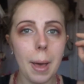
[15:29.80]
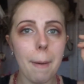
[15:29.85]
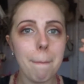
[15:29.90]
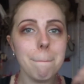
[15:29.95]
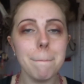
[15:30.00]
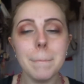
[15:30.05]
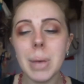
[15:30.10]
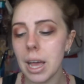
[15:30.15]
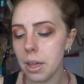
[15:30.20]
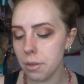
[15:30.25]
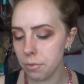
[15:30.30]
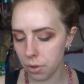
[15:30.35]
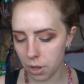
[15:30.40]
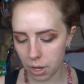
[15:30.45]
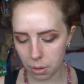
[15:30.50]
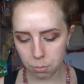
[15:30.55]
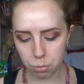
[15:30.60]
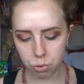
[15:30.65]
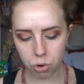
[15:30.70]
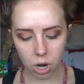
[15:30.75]

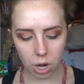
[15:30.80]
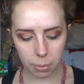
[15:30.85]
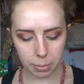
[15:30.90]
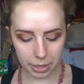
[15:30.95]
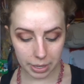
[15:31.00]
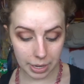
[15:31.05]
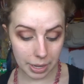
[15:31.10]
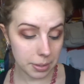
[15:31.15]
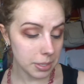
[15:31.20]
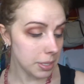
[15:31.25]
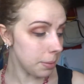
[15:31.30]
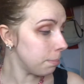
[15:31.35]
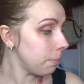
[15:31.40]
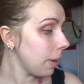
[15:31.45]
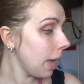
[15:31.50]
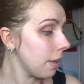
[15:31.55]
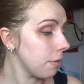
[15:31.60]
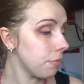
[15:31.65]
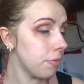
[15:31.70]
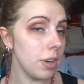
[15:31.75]
mattifying primer. Now, as a
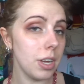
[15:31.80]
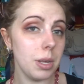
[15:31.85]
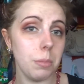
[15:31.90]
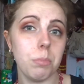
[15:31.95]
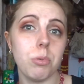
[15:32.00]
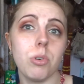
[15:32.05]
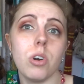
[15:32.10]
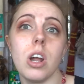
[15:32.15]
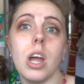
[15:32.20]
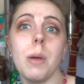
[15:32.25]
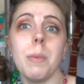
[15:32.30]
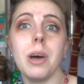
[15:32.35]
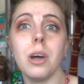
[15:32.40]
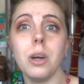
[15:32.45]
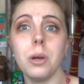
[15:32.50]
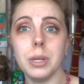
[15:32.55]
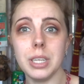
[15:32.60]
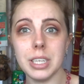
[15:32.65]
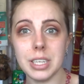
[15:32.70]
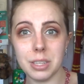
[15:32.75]
mattifying primer,
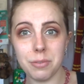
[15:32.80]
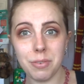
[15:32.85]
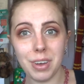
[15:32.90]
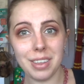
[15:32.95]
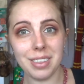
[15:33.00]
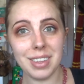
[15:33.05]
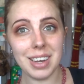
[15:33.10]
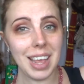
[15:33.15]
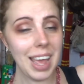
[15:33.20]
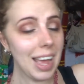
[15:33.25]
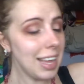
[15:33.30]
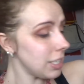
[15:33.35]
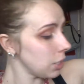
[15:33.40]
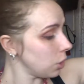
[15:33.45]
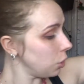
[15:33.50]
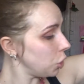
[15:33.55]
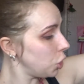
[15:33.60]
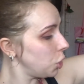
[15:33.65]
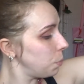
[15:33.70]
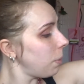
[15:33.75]
owing to the fact that it has
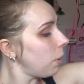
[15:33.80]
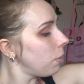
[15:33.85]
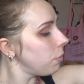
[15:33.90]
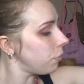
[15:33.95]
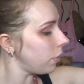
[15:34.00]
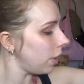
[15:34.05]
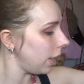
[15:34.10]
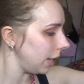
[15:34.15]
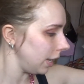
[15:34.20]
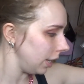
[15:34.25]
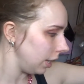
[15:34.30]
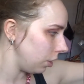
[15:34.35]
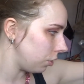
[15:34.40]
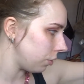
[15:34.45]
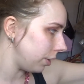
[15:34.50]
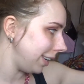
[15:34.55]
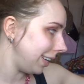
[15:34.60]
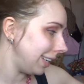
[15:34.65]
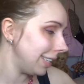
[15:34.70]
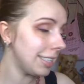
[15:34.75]
got spot fighting
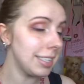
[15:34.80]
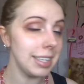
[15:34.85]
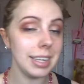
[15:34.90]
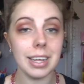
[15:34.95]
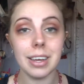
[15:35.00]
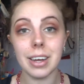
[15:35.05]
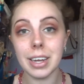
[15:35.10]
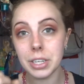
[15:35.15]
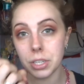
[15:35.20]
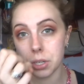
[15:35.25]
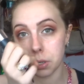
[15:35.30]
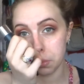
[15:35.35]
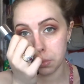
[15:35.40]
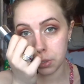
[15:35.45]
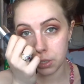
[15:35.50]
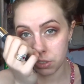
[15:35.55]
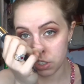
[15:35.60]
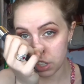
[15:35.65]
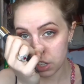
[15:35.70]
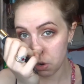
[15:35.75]
ingredients in it, I don't
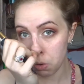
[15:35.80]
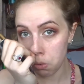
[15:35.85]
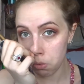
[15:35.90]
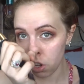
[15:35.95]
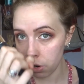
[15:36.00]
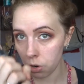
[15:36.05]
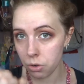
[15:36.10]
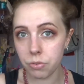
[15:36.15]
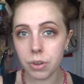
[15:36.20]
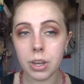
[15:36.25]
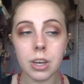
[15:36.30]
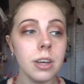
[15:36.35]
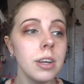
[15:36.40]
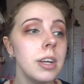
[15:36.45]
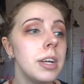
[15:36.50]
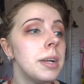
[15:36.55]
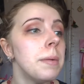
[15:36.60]
use it all over.